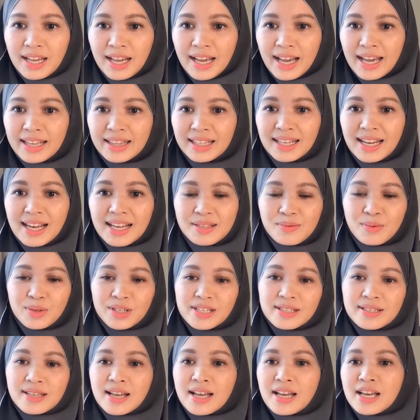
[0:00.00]
And the last one
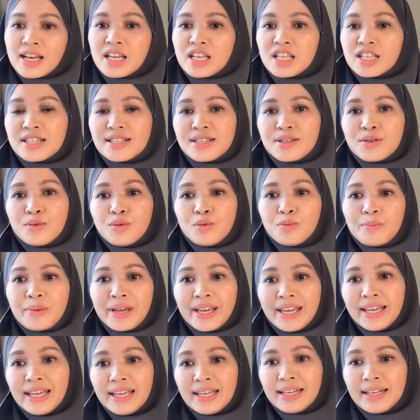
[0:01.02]
is zoom
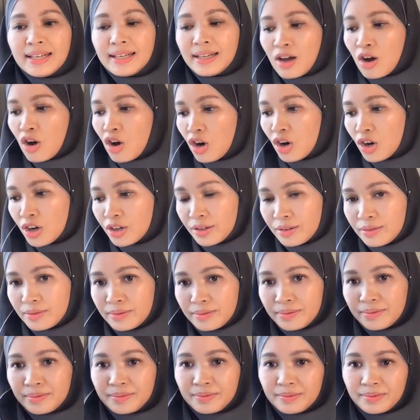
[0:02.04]
in
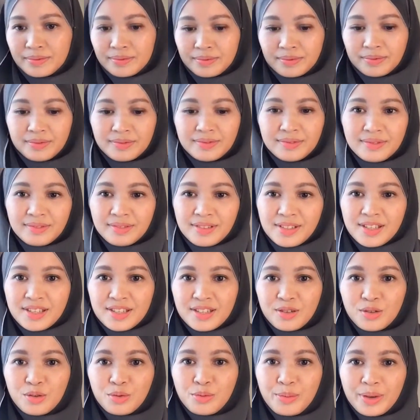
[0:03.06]
on.
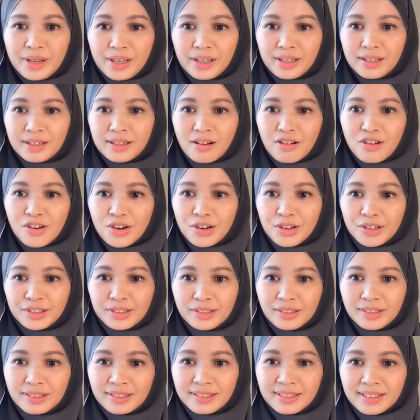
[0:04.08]
Zoom in
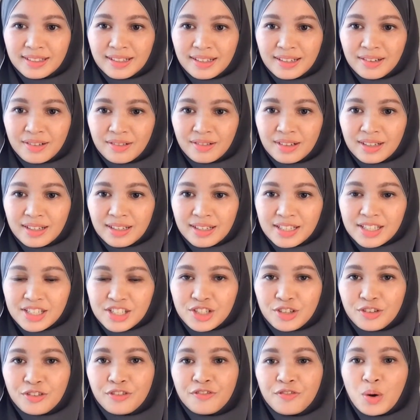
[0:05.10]
on,
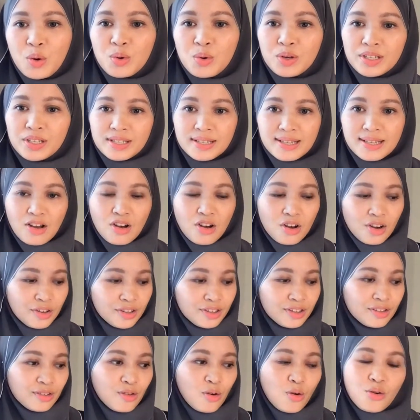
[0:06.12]
to focus
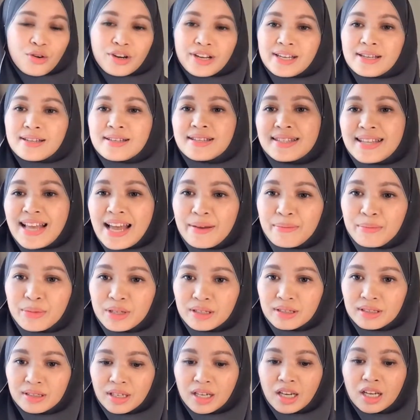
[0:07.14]
on or
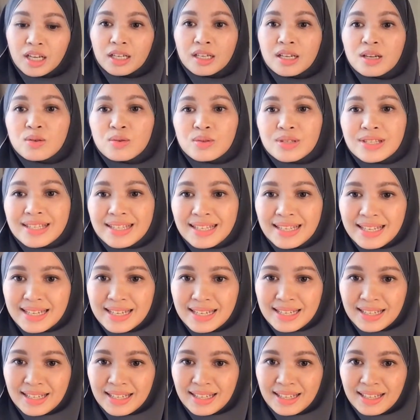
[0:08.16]
examine
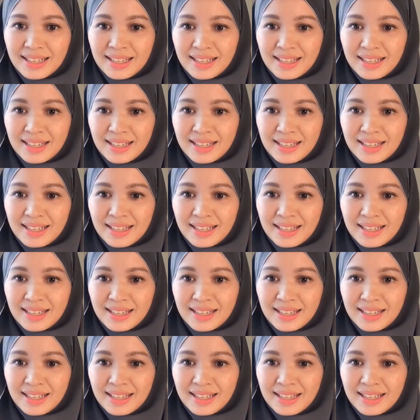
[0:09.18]
closely.